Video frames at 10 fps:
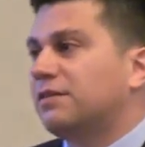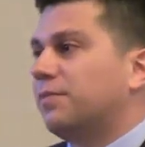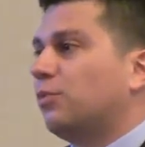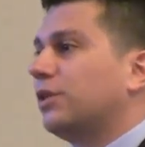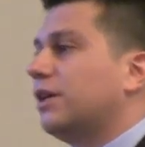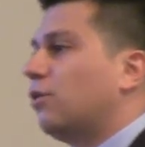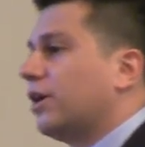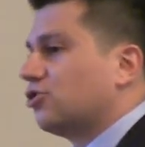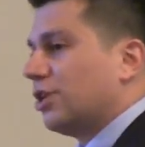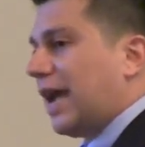To really
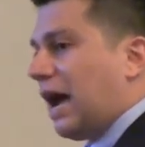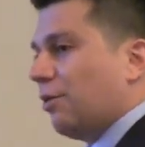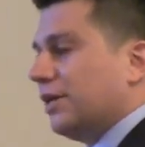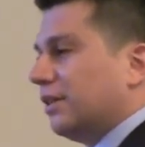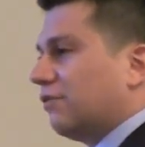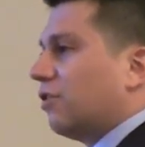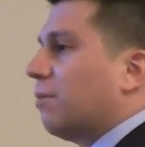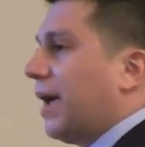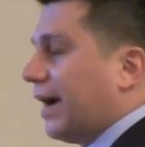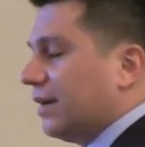question how we deliver
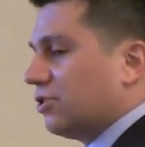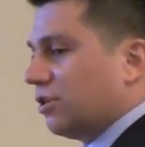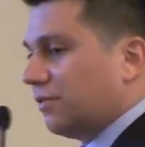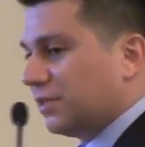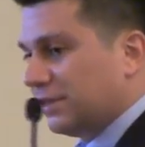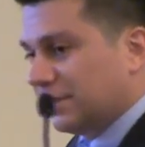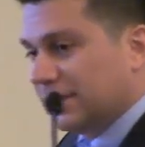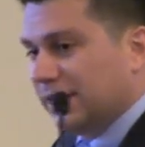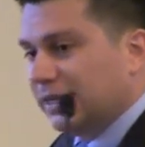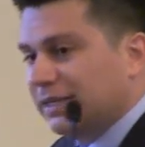and package services
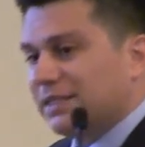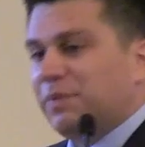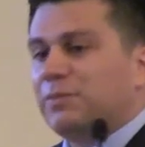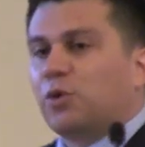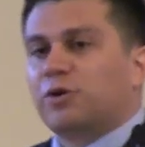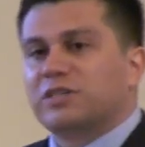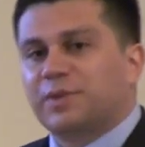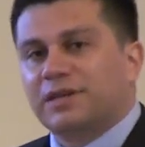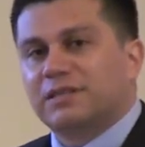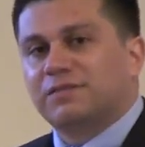to be more
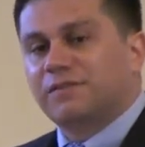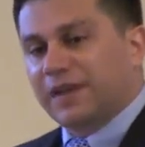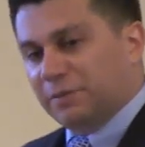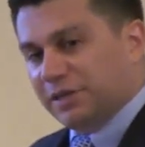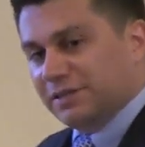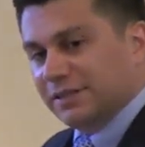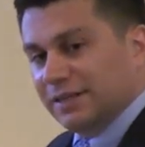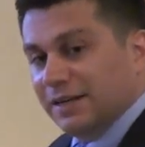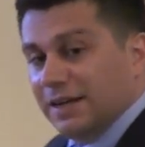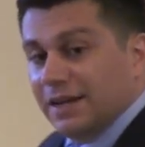responsive to families,
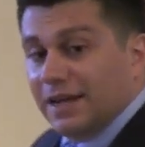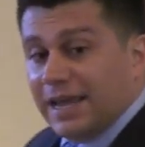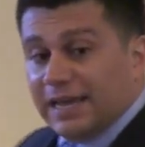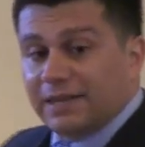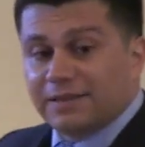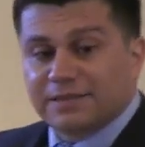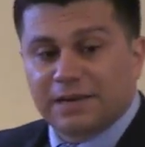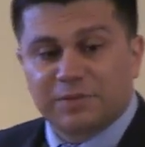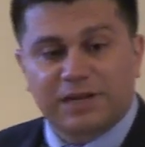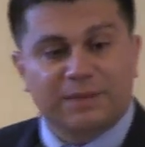and at the
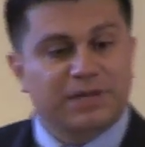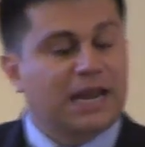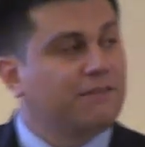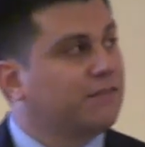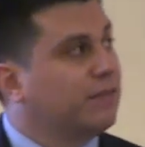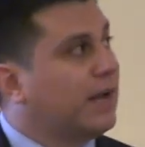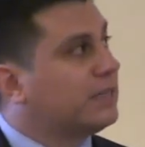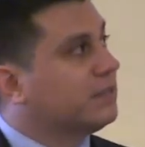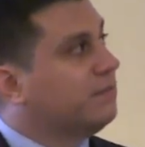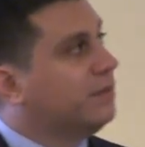same time to have
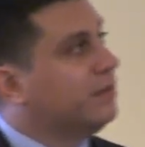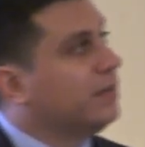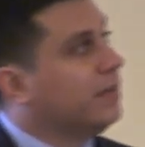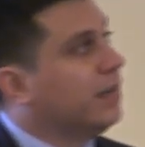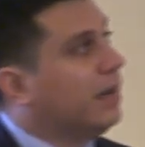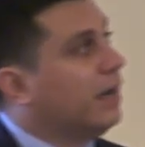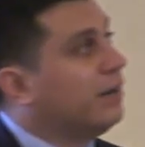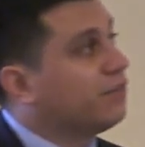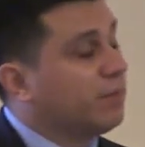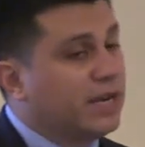lots of uh,
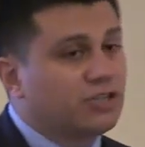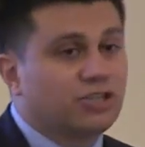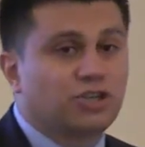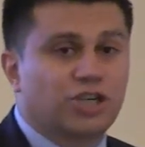information to